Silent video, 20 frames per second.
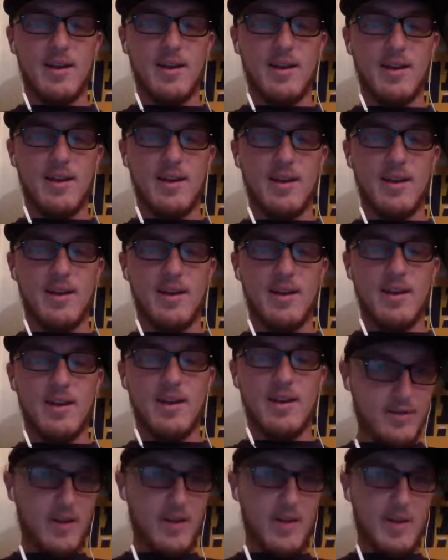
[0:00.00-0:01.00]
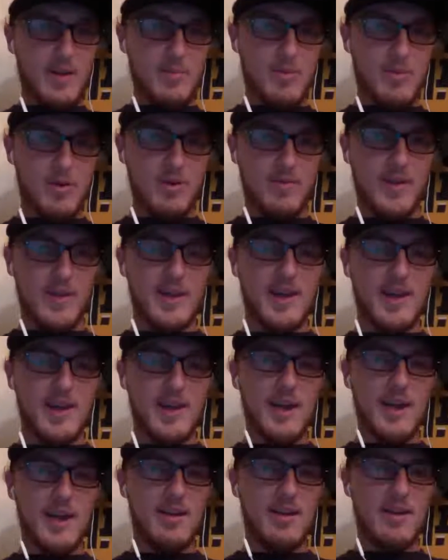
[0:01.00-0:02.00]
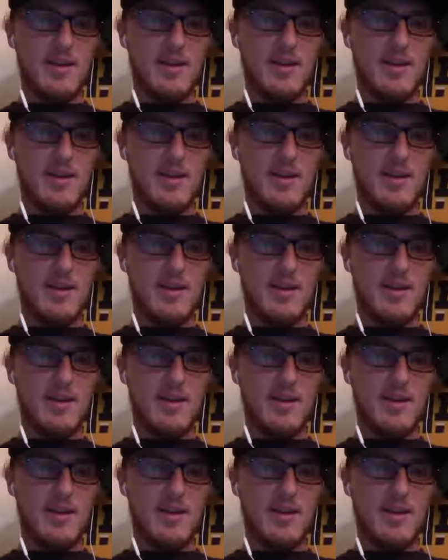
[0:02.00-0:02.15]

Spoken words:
They did, they improved. They did.